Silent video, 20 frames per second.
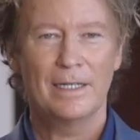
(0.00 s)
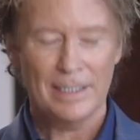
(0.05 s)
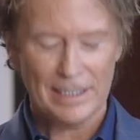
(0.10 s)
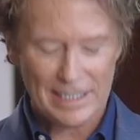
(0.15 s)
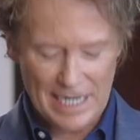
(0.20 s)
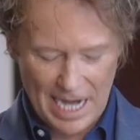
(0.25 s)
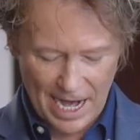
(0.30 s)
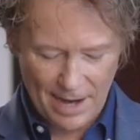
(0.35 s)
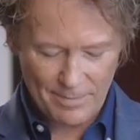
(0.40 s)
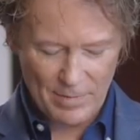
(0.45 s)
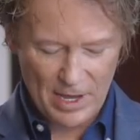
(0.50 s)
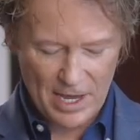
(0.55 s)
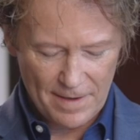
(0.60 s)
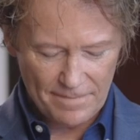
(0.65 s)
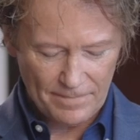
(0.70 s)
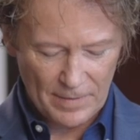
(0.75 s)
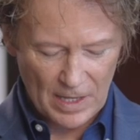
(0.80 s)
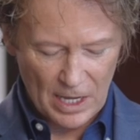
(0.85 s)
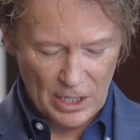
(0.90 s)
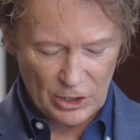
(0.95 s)
Tammy,
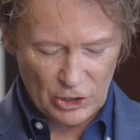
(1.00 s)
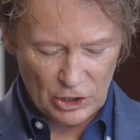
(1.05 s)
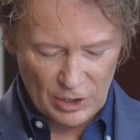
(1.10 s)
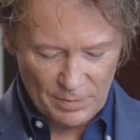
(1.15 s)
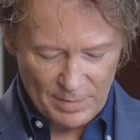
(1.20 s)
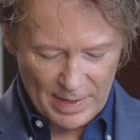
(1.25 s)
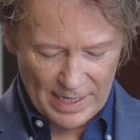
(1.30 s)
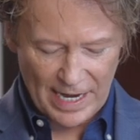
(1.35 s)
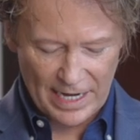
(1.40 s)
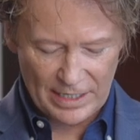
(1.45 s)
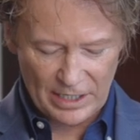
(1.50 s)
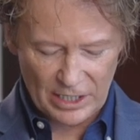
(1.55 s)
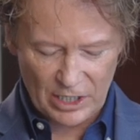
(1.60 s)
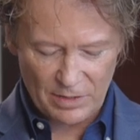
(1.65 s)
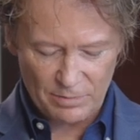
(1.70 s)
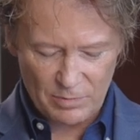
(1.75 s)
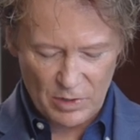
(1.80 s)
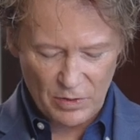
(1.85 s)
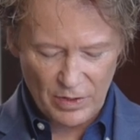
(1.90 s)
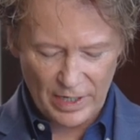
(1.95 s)
she began to
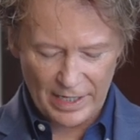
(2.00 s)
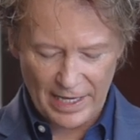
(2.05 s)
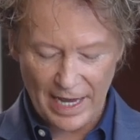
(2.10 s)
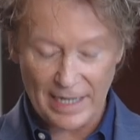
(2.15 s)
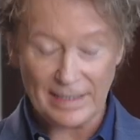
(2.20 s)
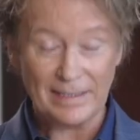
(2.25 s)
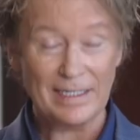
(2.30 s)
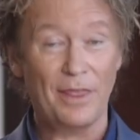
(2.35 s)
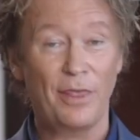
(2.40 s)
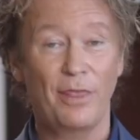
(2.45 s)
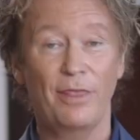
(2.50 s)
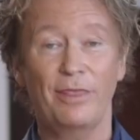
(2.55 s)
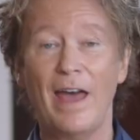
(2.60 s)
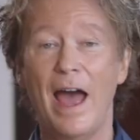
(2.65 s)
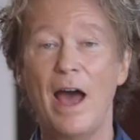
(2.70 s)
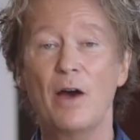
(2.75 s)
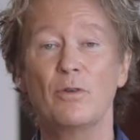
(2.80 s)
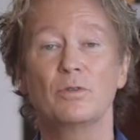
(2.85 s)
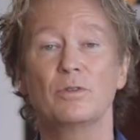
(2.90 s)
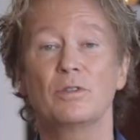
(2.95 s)
communicate to
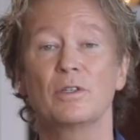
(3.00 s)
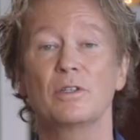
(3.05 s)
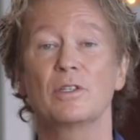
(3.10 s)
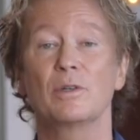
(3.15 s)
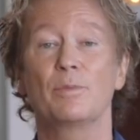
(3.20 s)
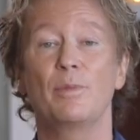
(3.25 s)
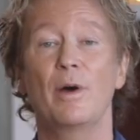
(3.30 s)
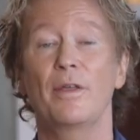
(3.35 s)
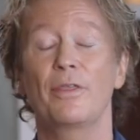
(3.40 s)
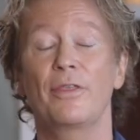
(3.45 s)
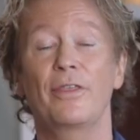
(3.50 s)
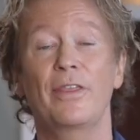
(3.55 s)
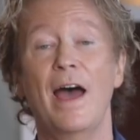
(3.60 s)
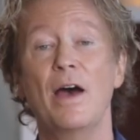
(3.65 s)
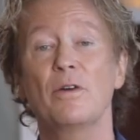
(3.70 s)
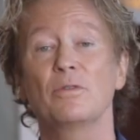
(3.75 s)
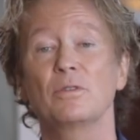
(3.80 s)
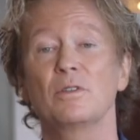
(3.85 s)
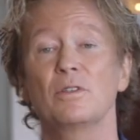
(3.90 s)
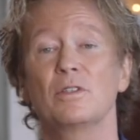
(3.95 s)
thousands upon
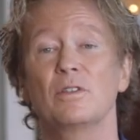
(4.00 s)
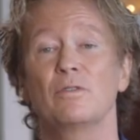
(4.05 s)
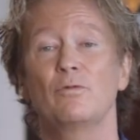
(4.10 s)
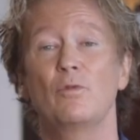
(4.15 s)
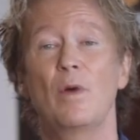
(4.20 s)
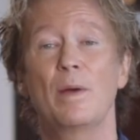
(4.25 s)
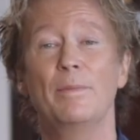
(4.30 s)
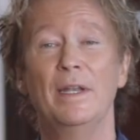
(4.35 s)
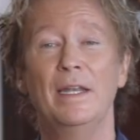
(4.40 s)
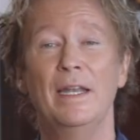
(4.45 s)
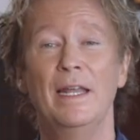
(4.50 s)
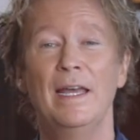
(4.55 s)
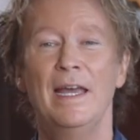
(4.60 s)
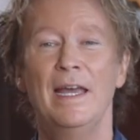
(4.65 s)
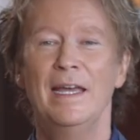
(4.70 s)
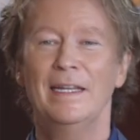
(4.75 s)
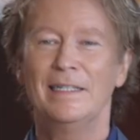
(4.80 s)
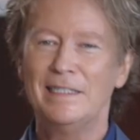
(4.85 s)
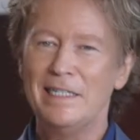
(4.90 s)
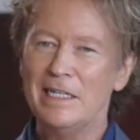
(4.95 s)
thousands of women,
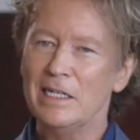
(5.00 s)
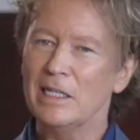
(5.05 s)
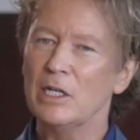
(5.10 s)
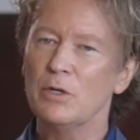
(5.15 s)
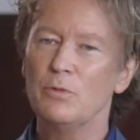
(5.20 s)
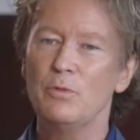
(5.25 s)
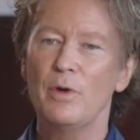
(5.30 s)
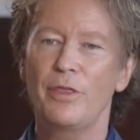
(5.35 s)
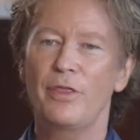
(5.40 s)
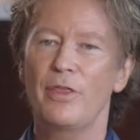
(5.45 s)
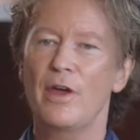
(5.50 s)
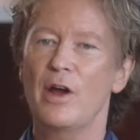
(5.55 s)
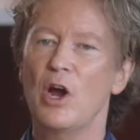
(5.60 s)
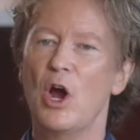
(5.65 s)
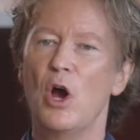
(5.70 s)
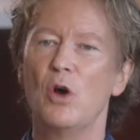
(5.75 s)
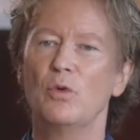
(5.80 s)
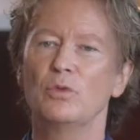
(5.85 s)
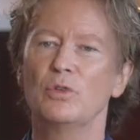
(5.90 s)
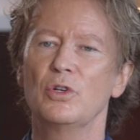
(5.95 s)
dealing with their
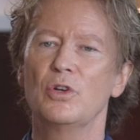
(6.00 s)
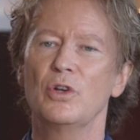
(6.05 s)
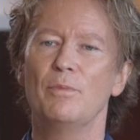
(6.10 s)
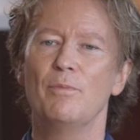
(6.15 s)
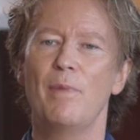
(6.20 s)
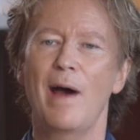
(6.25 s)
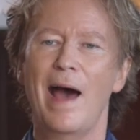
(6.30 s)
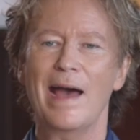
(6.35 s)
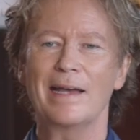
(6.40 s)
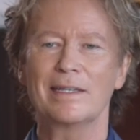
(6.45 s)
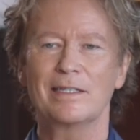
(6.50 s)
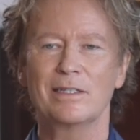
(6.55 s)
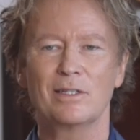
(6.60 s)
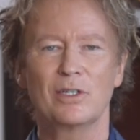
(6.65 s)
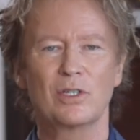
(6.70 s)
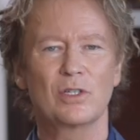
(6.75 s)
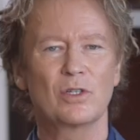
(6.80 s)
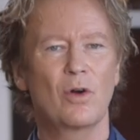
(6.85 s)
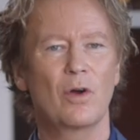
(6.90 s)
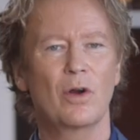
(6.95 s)
own goodbyes and
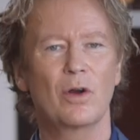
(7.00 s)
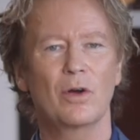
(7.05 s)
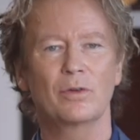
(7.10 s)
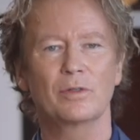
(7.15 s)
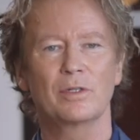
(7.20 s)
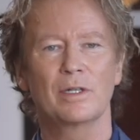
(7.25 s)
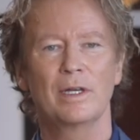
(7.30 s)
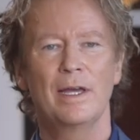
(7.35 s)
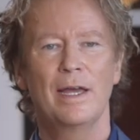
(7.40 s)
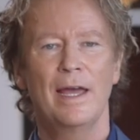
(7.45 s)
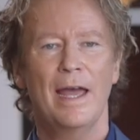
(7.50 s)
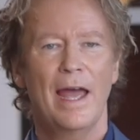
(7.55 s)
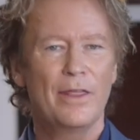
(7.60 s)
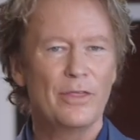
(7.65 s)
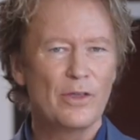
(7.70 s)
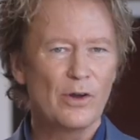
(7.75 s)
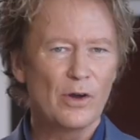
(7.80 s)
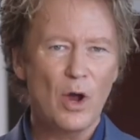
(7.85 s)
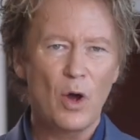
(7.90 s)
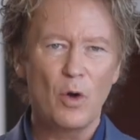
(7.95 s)
sorrows and
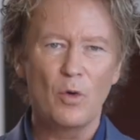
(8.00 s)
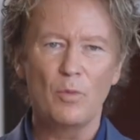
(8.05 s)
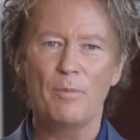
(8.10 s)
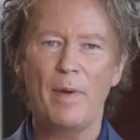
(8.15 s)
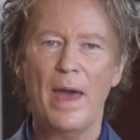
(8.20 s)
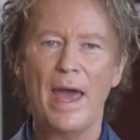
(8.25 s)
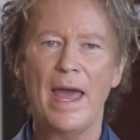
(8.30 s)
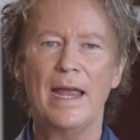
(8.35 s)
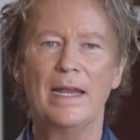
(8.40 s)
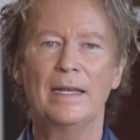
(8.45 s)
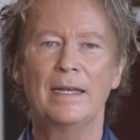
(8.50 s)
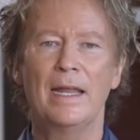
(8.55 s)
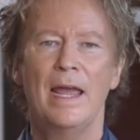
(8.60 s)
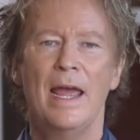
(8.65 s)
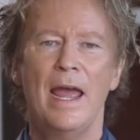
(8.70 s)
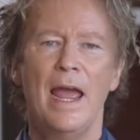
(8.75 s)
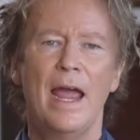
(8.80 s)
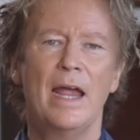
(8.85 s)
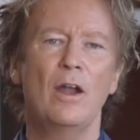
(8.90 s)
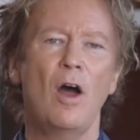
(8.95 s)
their own pain.
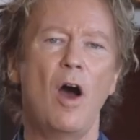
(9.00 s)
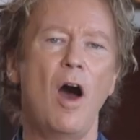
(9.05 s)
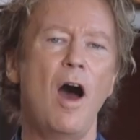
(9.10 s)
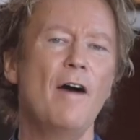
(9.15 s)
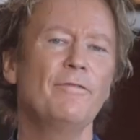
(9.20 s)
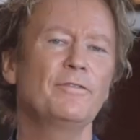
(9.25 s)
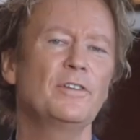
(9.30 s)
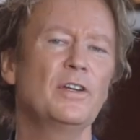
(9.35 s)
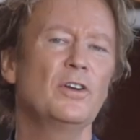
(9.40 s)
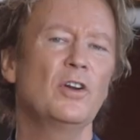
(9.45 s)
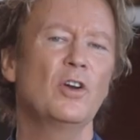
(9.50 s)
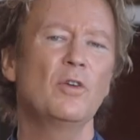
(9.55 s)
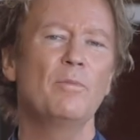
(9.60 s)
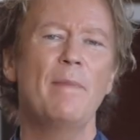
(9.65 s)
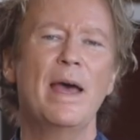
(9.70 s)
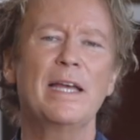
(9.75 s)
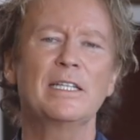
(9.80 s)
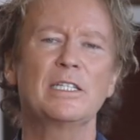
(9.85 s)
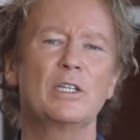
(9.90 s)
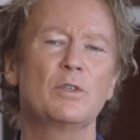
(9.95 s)
And often her
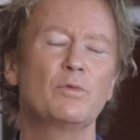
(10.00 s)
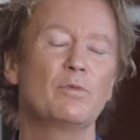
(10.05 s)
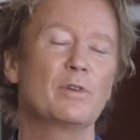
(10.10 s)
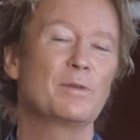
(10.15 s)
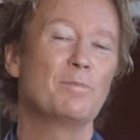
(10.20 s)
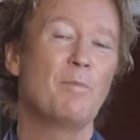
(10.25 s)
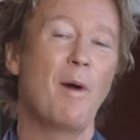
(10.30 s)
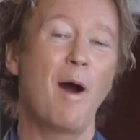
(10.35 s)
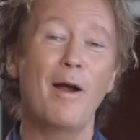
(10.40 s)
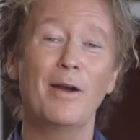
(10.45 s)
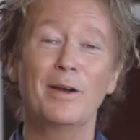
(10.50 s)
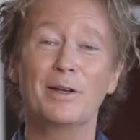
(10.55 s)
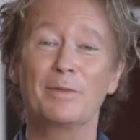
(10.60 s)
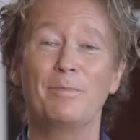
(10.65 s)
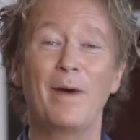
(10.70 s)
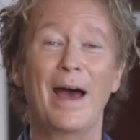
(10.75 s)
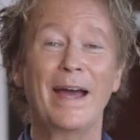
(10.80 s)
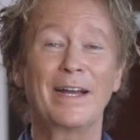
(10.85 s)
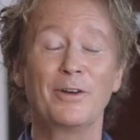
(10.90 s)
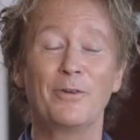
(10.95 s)
message was marked
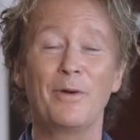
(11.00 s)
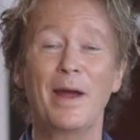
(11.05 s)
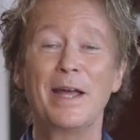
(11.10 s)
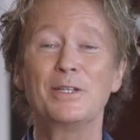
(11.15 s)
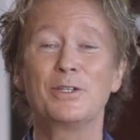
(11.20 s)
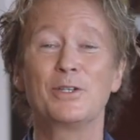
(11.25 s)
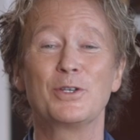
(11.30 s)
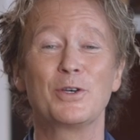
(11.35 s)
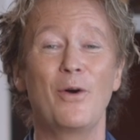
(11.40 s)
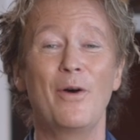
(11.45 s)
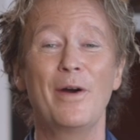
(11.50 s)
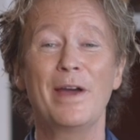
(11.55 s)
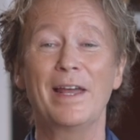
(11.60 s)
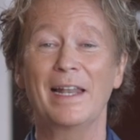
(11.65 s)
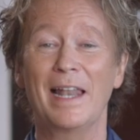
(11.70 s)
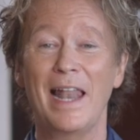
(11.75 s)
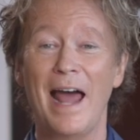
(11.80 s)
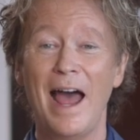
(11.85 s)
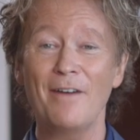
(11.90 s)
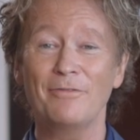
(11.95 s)
by great joy
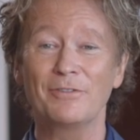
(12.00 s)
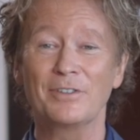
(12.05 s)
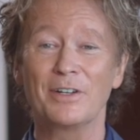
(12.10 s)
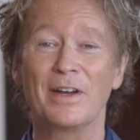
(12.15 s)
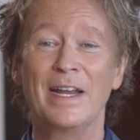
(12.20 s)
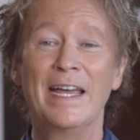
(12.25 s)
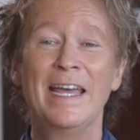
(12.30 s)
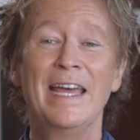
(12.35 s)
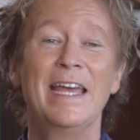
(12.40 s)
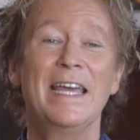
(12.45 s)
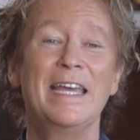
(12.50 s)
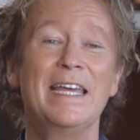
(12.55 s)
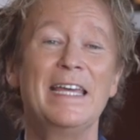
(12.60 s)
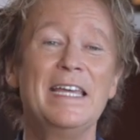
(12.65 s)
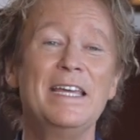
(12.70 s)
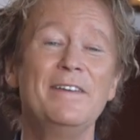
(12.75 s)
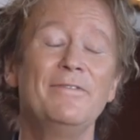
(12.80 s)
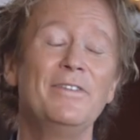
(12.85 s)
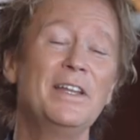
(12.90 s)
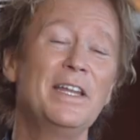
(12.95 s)
and laughter,
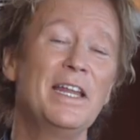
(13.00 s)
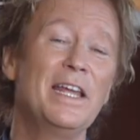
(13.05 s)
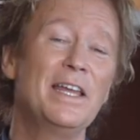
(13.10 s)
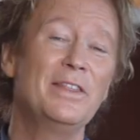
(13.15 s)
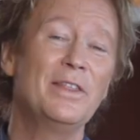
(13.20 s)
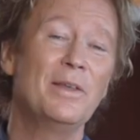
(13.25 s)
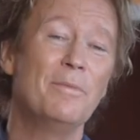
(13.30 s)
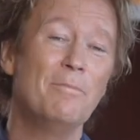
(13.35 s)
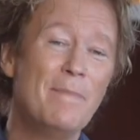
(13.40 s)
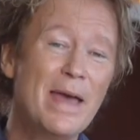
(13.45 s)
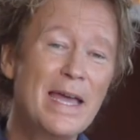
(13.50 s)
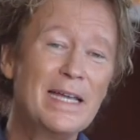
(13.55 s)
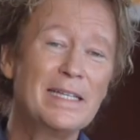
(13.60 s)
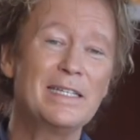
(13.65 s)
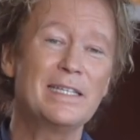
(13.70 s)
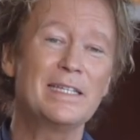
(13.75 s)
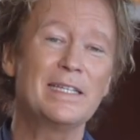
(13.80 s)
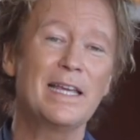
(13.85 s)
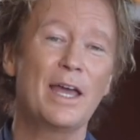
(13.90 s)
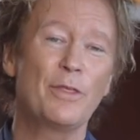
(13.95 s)
even in the
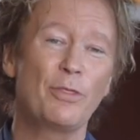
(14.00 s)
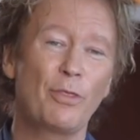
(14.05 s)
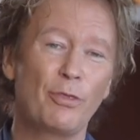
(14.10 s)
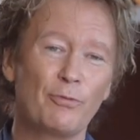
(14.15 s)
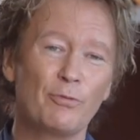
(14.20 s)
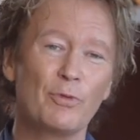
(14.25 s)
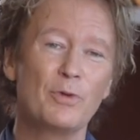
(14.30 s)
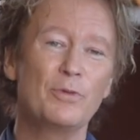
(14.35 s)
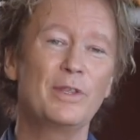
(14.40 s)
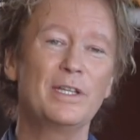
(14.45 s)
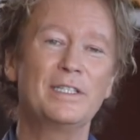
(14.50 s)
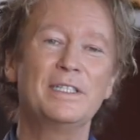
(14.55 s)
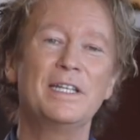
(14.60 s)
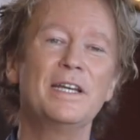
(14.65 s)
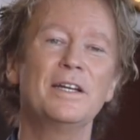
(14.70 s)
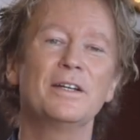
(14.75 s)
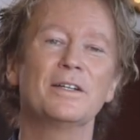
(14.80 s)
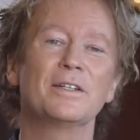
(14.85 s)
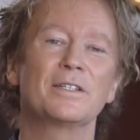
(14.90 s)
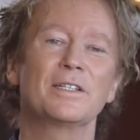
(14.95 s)
midst and through the
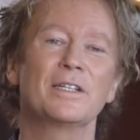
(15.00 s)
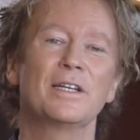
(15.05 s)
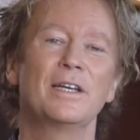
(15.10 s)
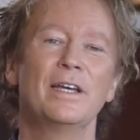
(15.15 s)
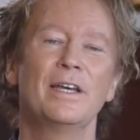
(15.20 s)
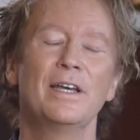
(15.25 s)
tears.